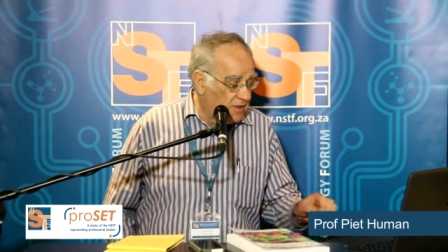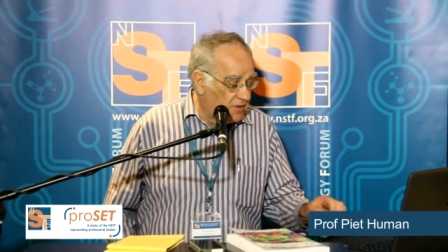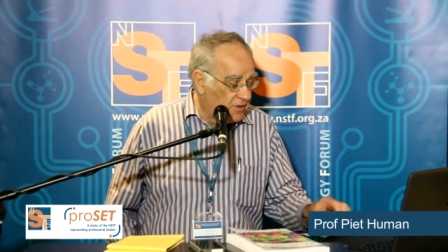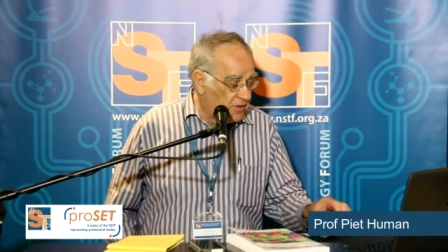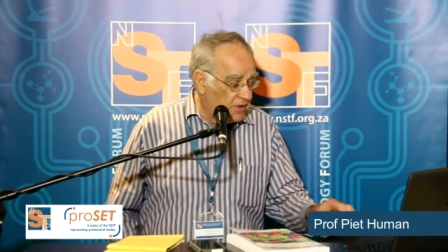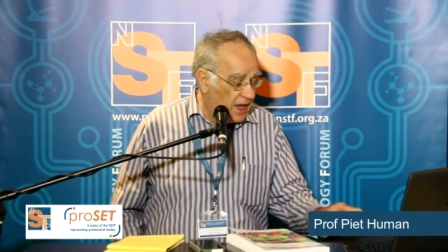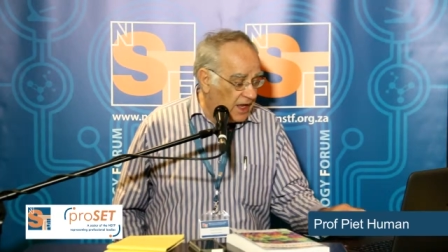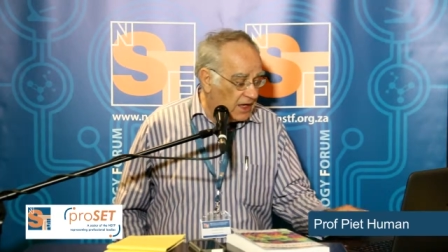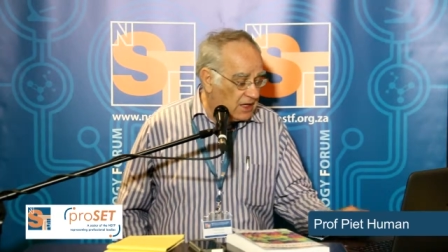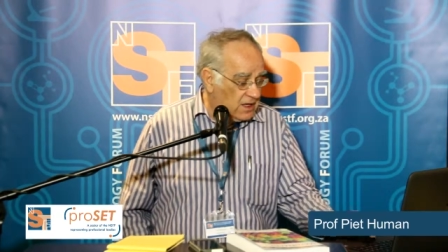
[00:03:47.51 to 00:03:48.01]

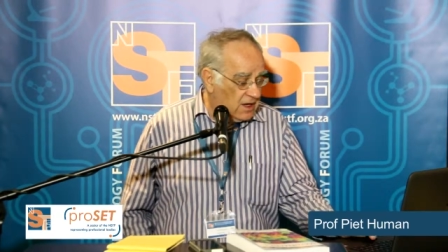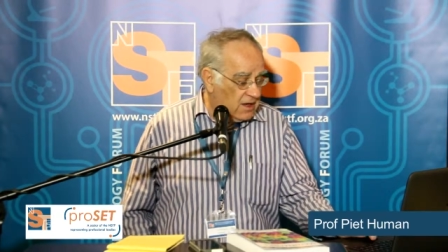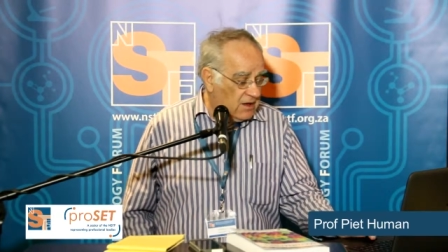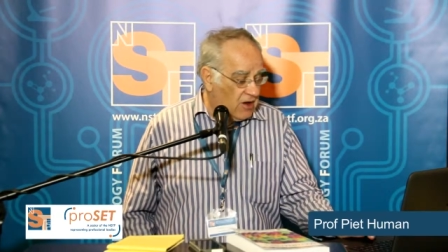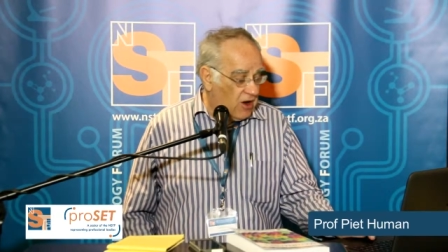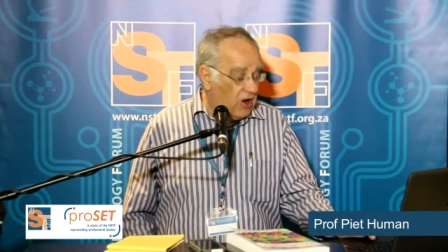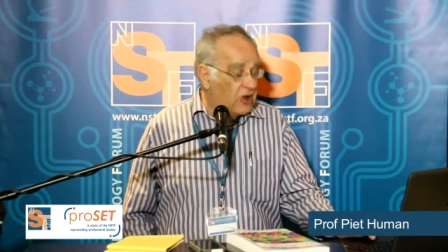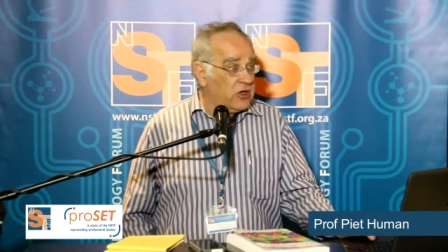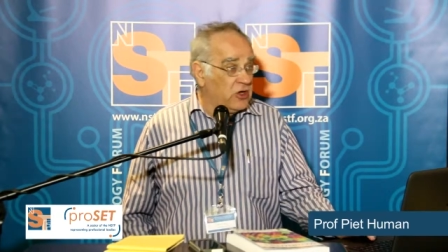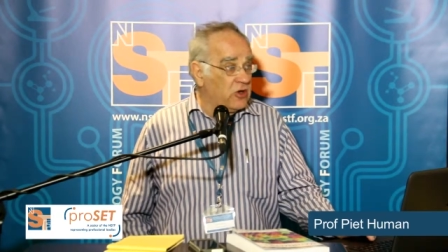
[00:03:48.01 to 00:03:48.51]
that
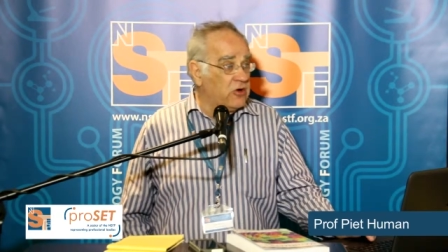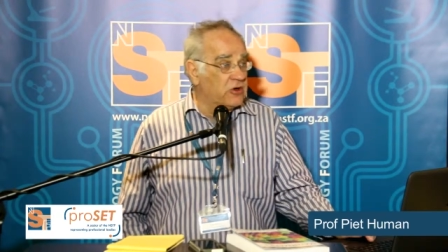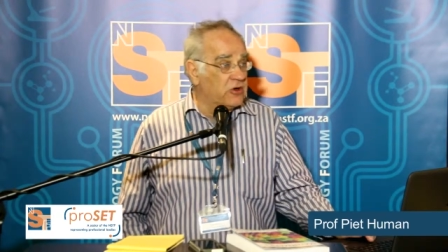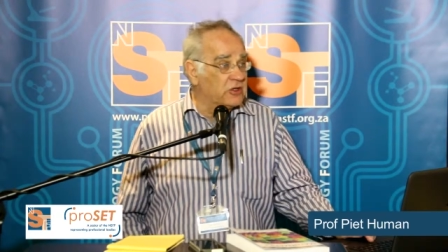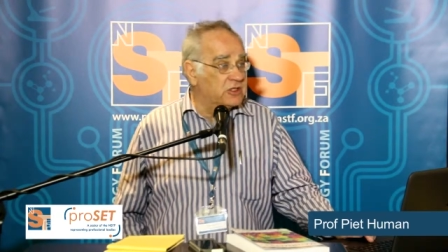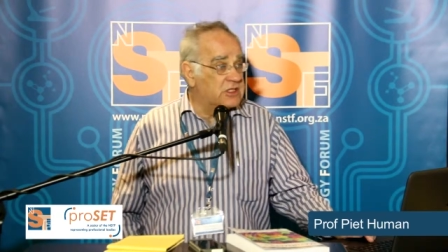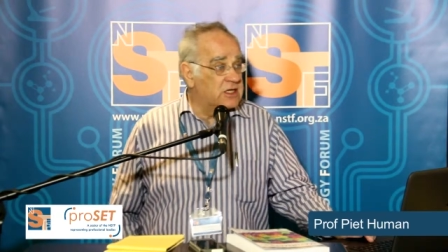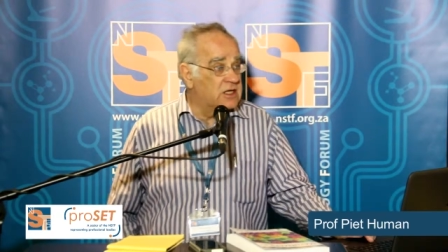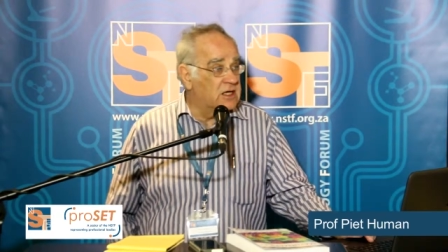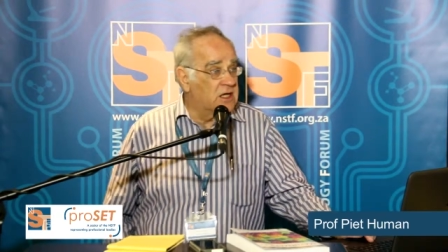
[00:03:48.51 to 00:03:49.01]
are
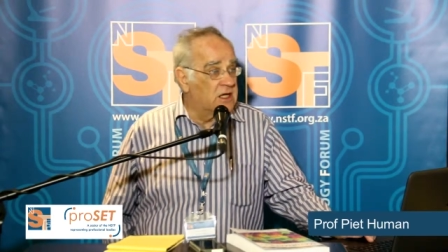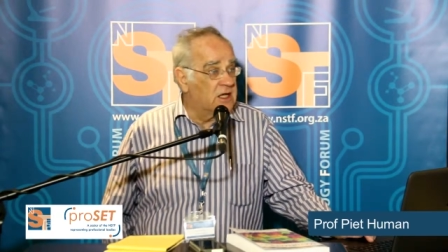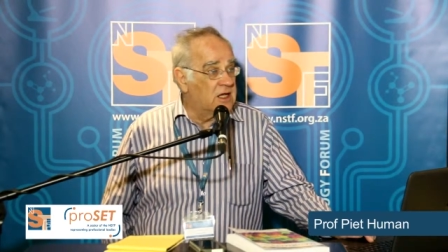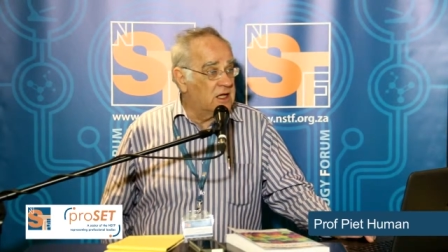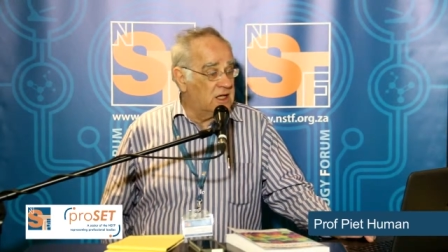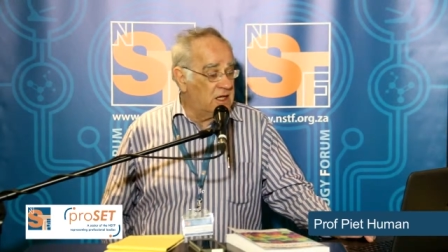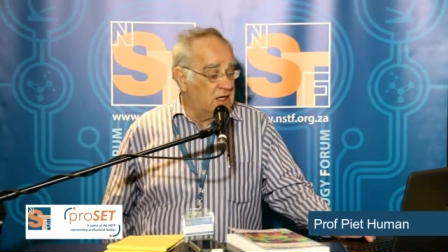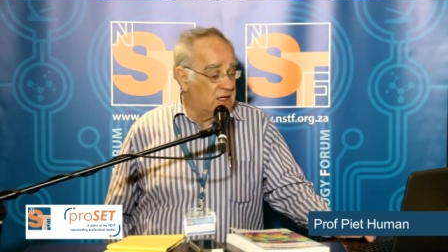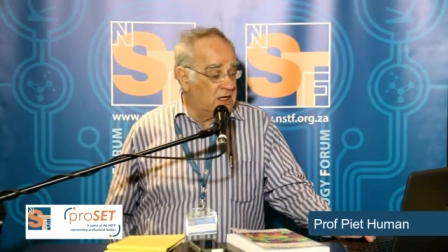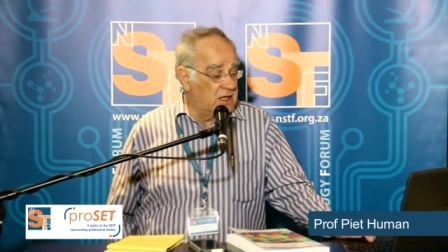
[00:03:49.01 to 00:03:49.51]
used
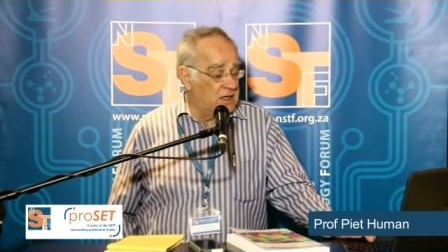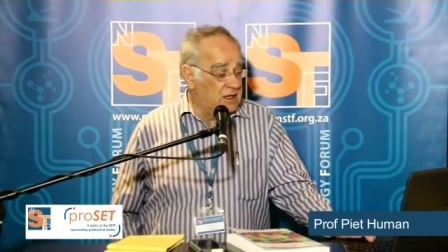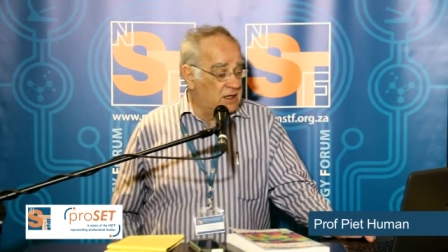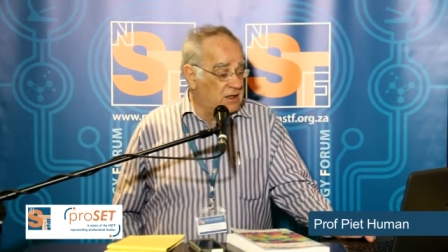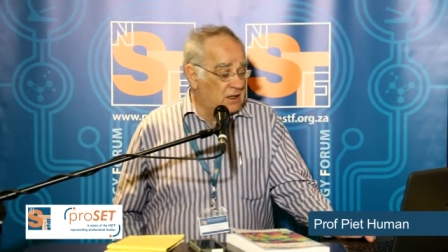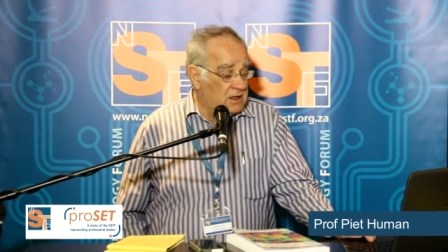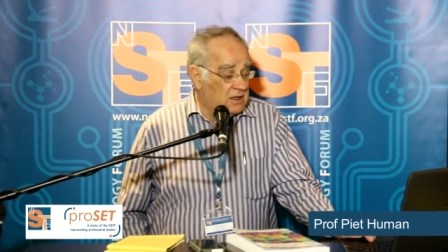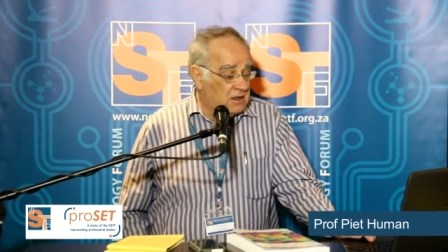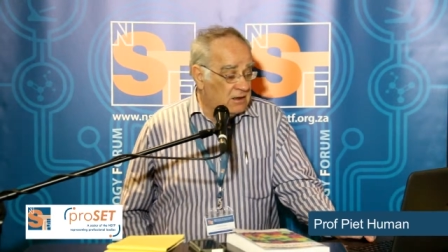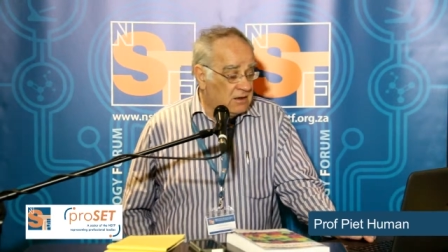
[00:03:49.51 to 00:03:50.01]
in
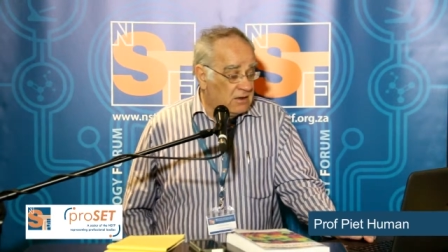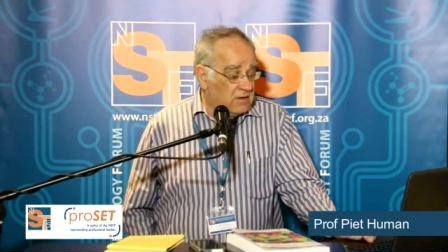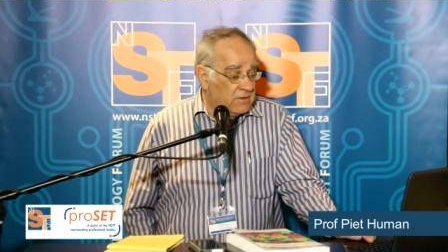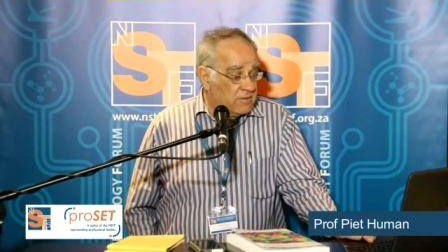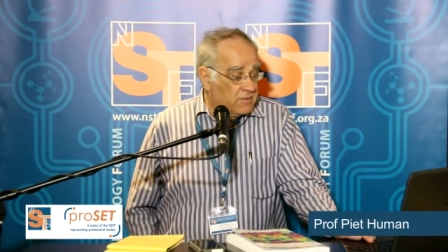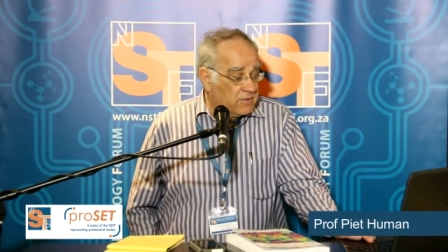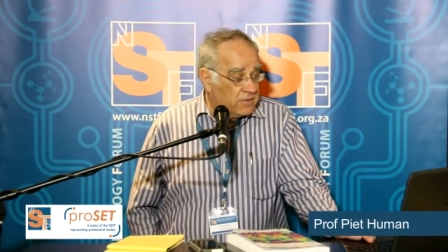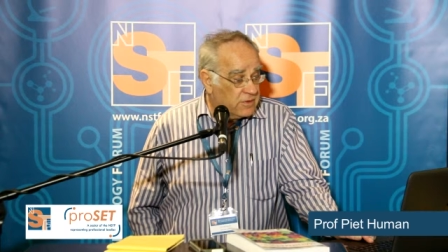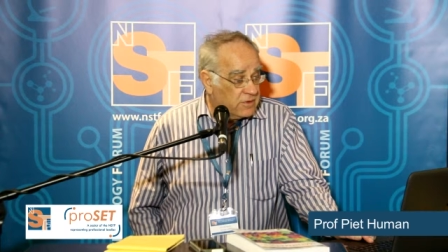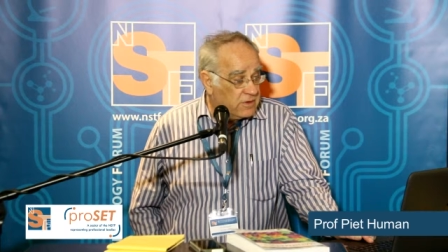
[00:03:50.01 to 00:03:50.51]

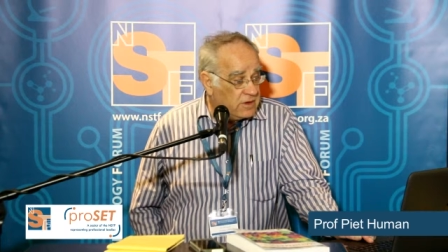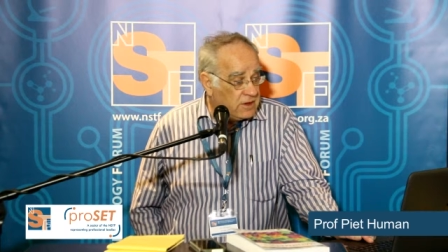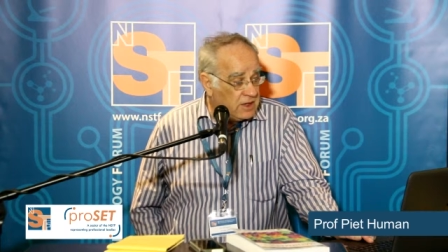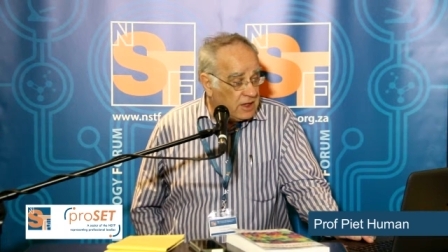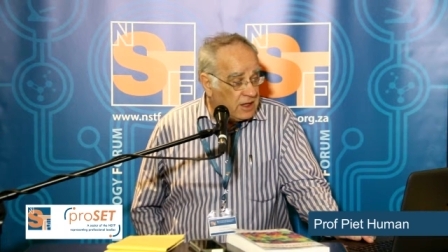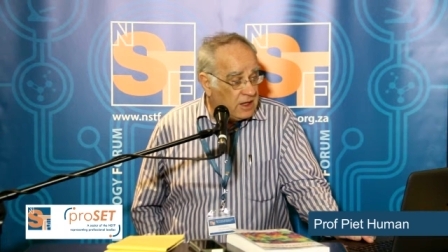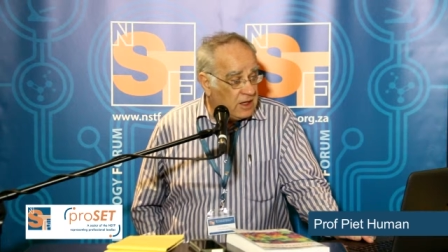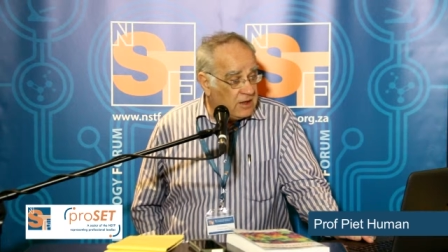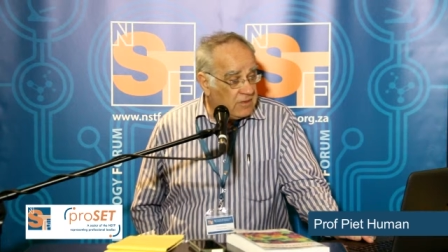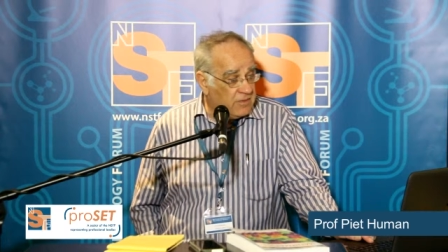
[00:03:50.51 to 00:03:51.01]

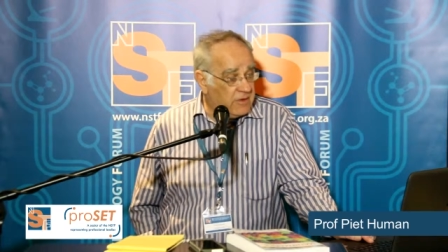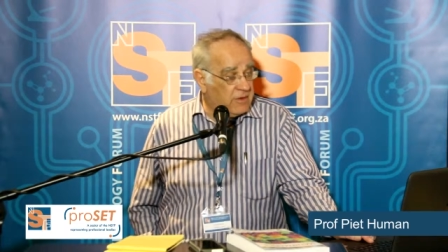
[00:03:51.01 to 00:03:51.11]
the